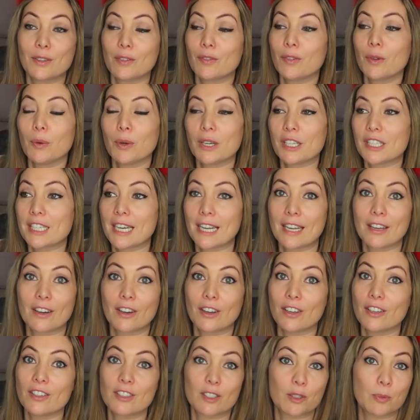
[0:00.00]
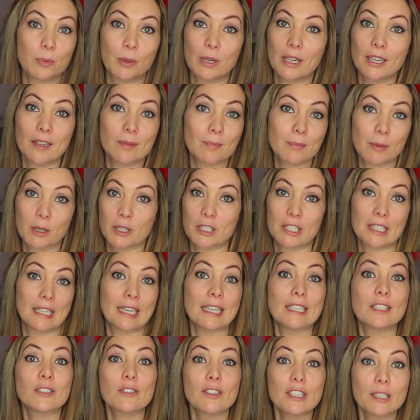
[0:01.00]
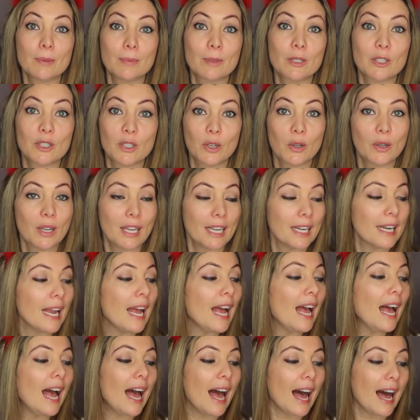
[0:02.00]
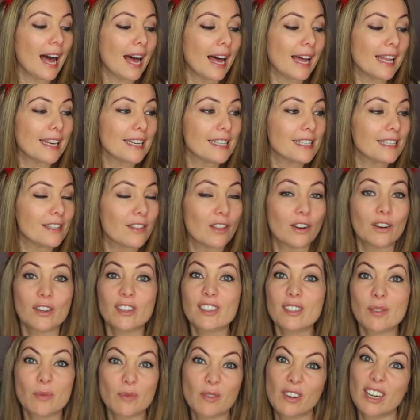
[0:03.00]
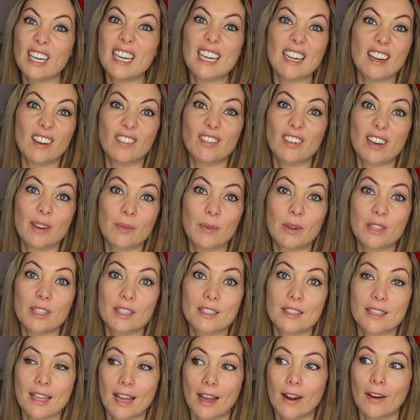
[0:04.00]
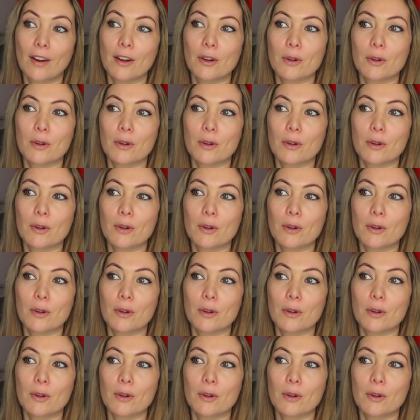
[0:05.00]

So if you wanna check it out, just put in personalized Christmas stocking and there's some really lovely ones there.